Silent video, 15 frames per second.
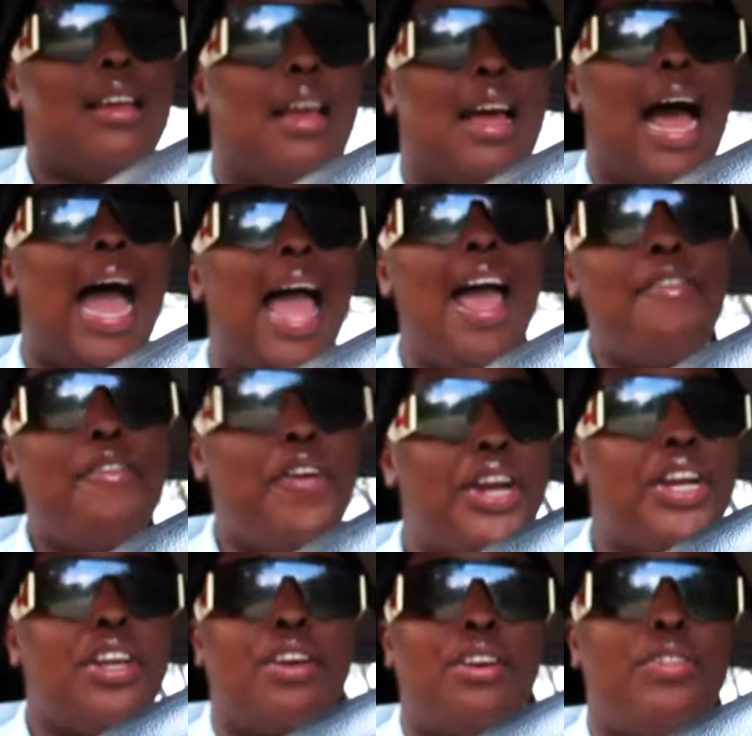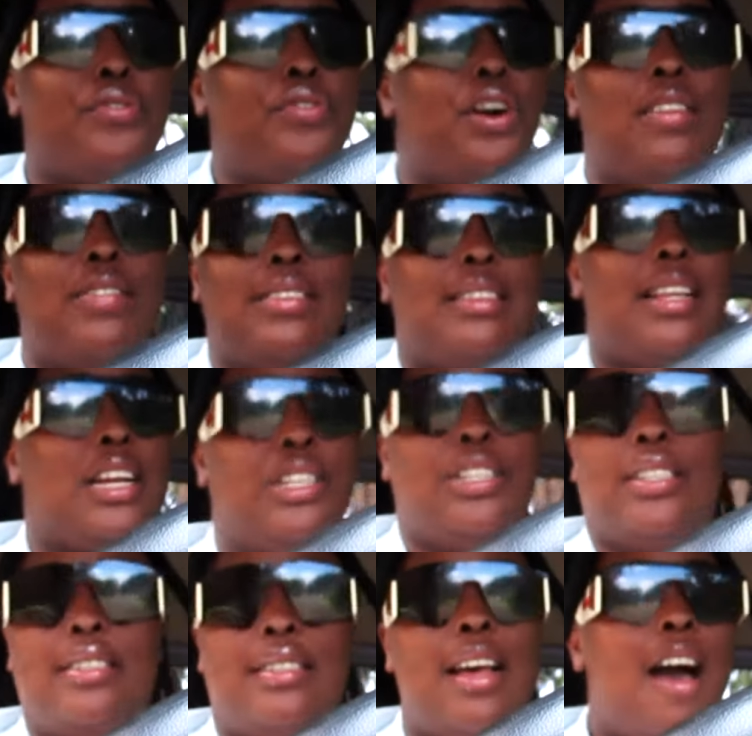I have already gone through all the
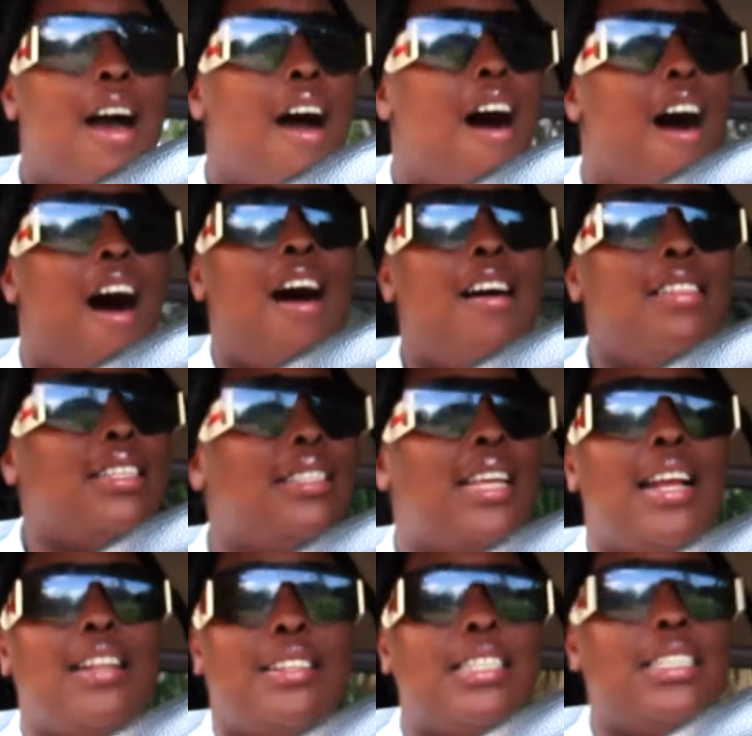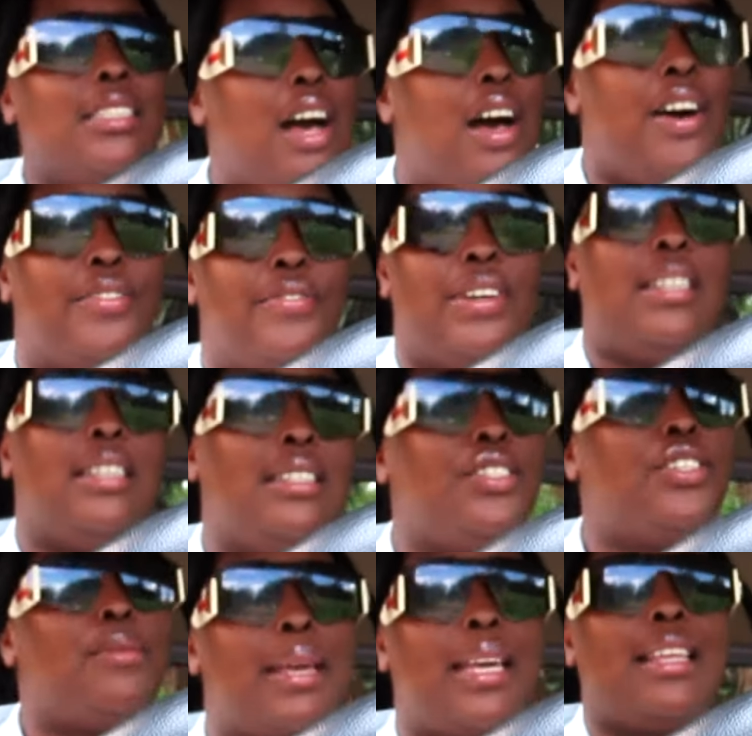stages of
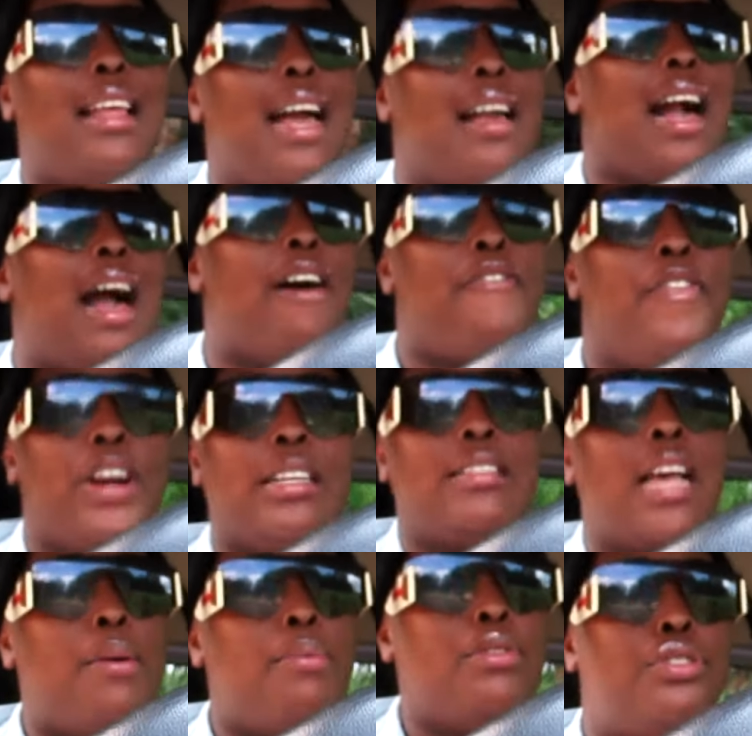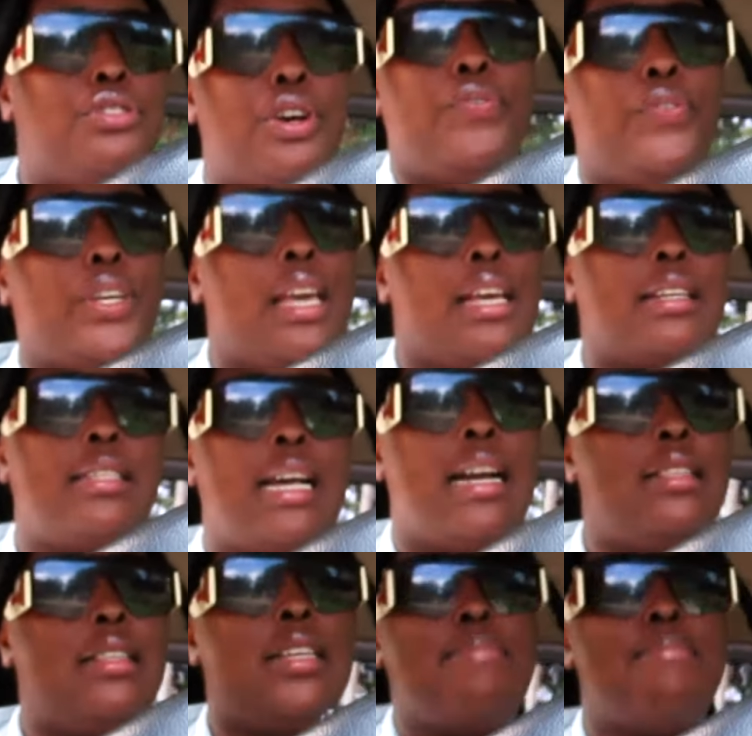decision making. Like, at first I was so freaking
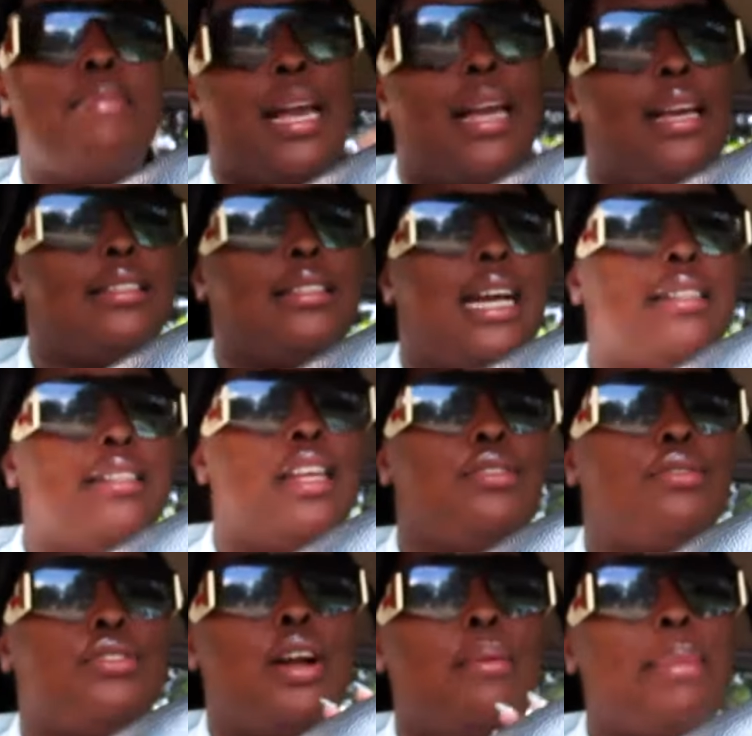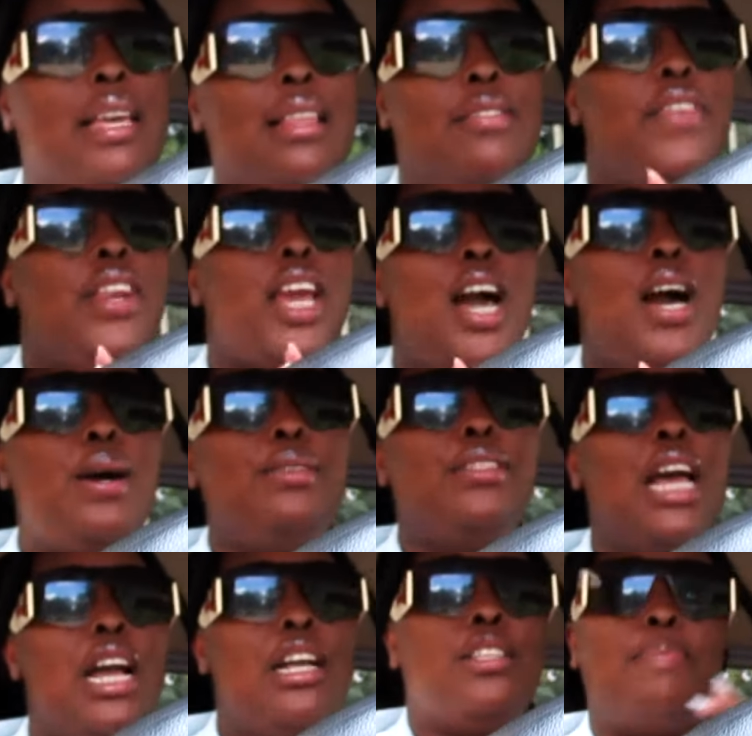excited, mega excited to start making videos,
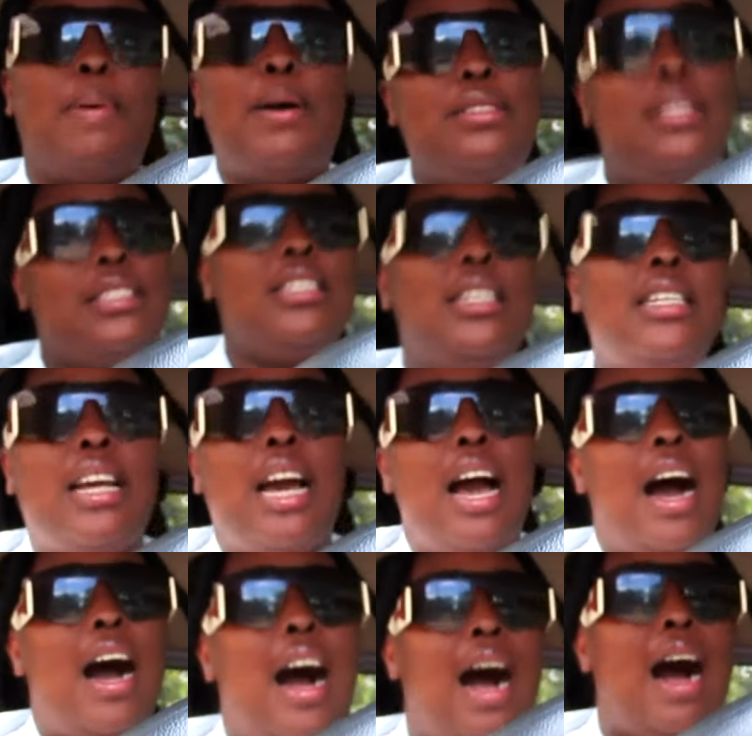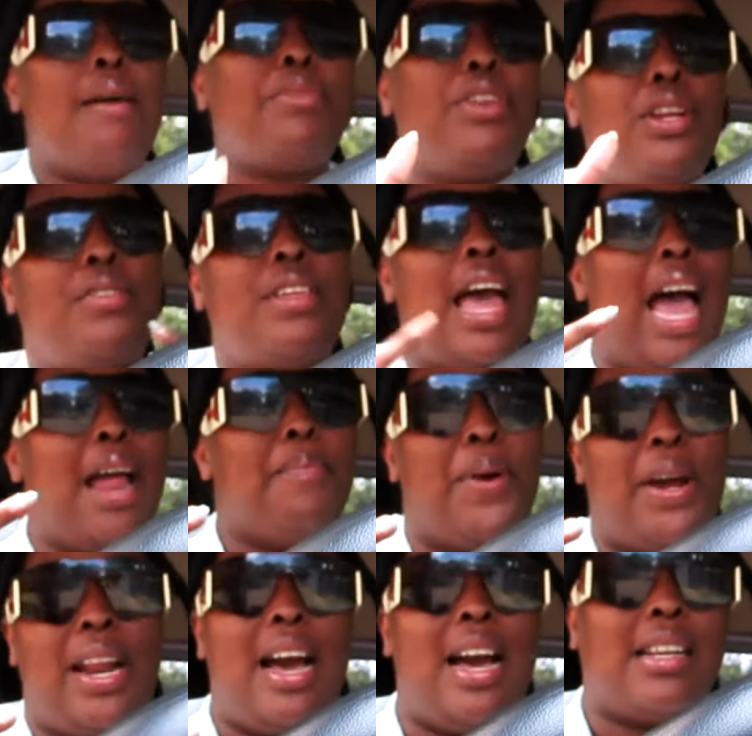to post it, you know, the end
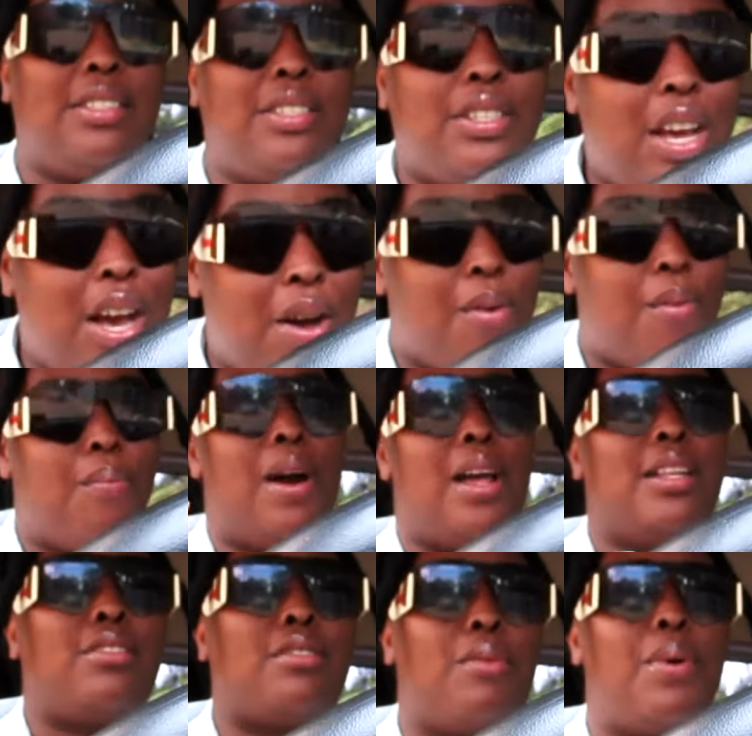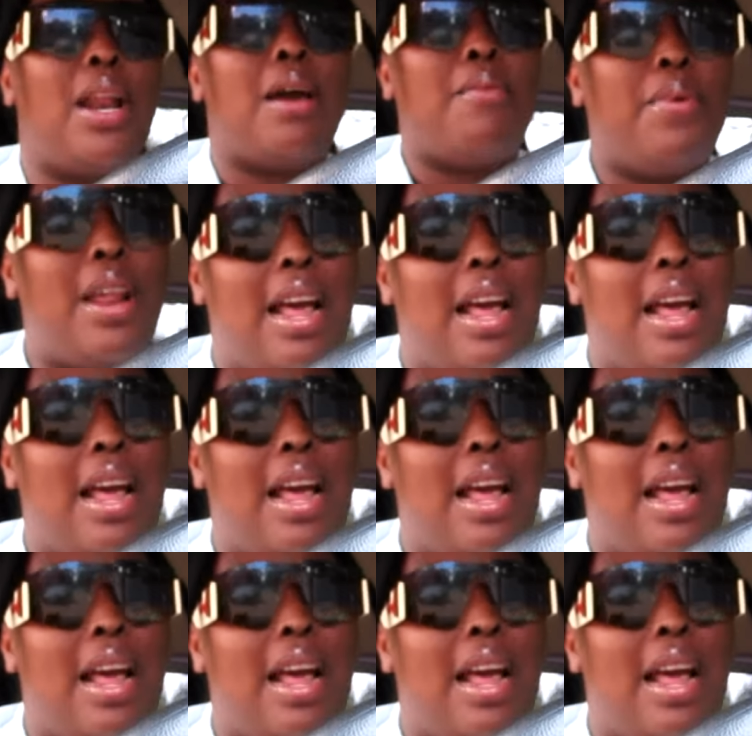product, you know, what